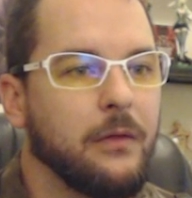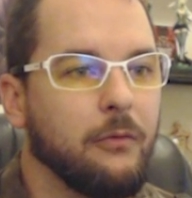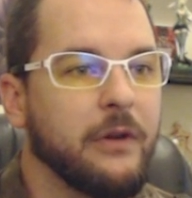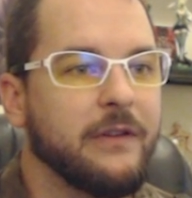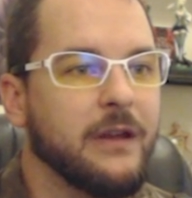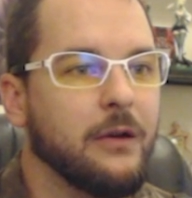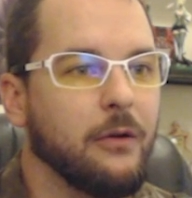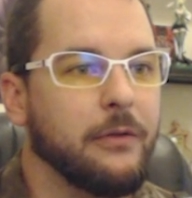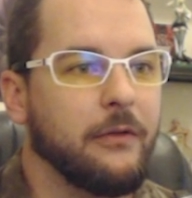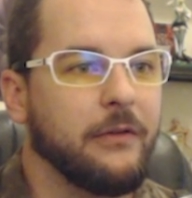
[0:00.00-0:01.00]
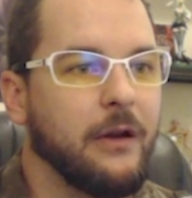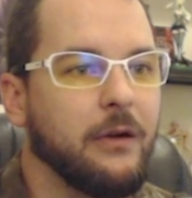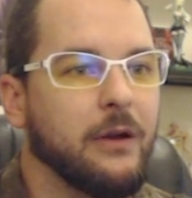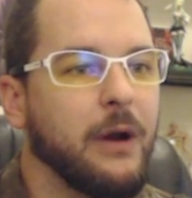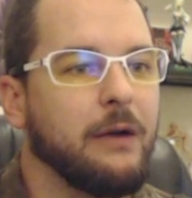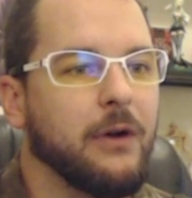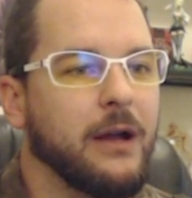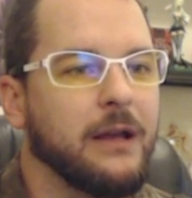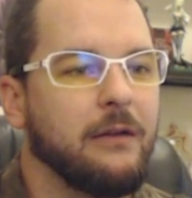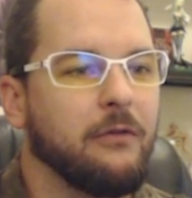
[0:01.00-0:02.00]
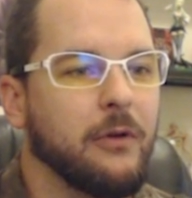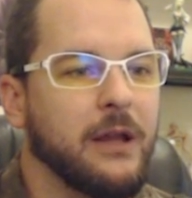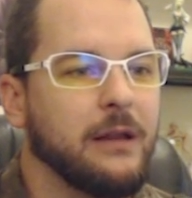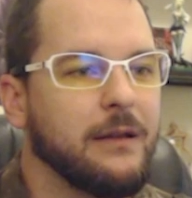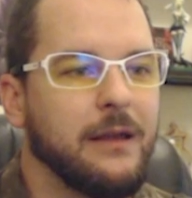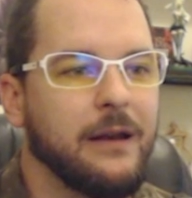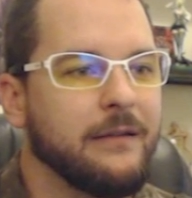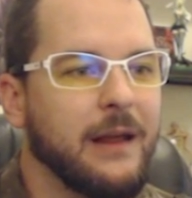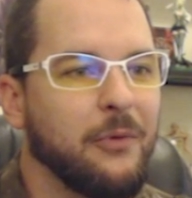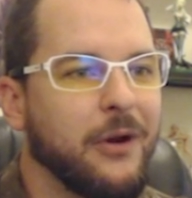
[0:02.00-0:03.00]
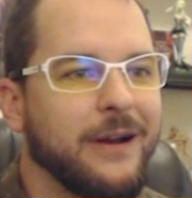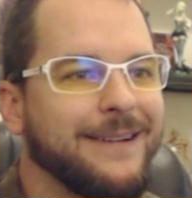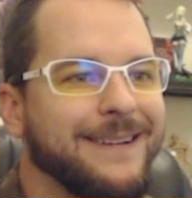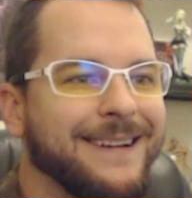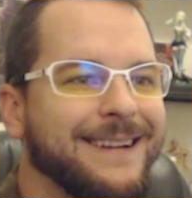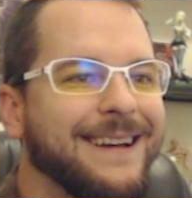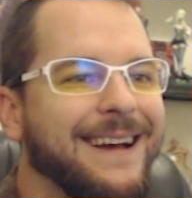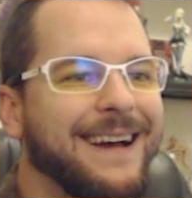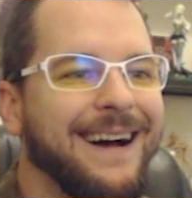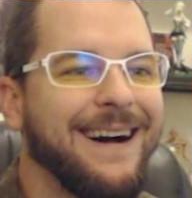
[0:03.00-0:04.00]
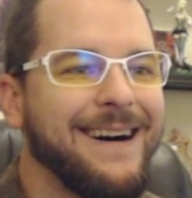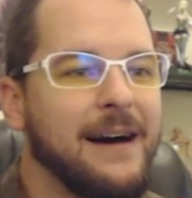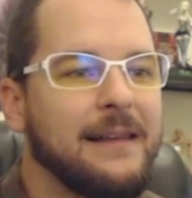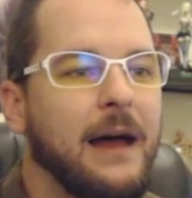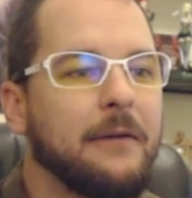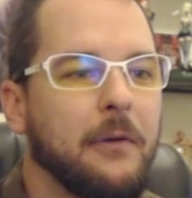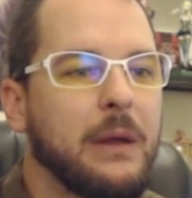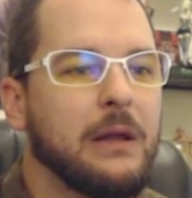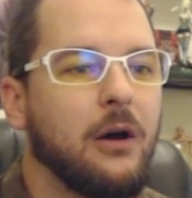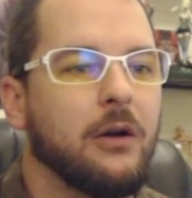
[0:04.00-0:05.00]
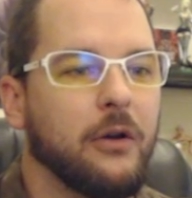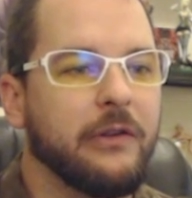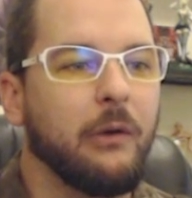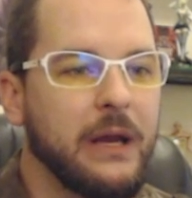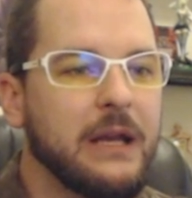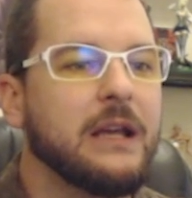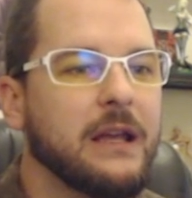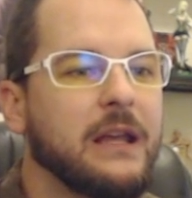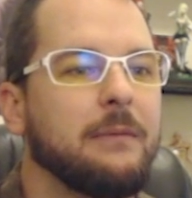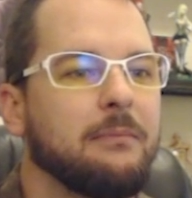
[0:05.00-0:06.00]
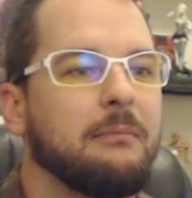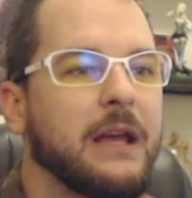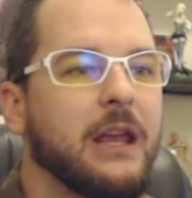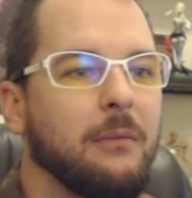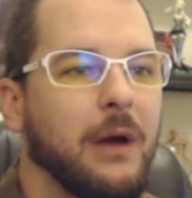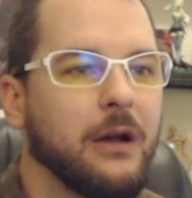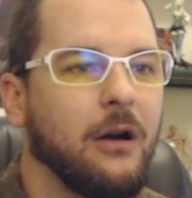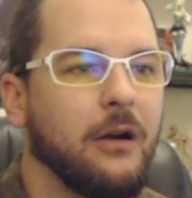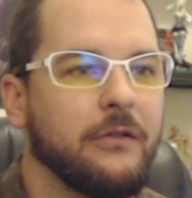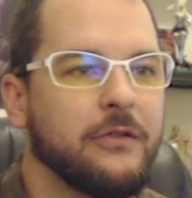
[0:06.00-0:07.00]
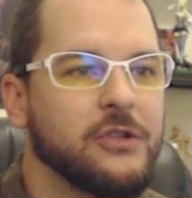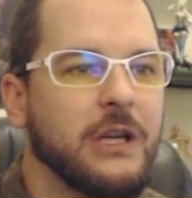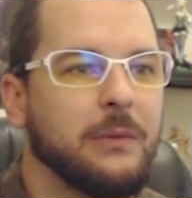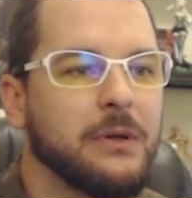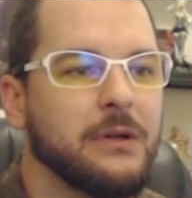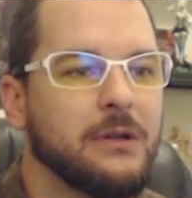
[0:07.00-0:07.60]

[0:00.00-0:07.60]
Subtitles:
Theresian or Thessarian, whatever, I can never get his name right, alive a bit longer, so he can keep making my cards cheap.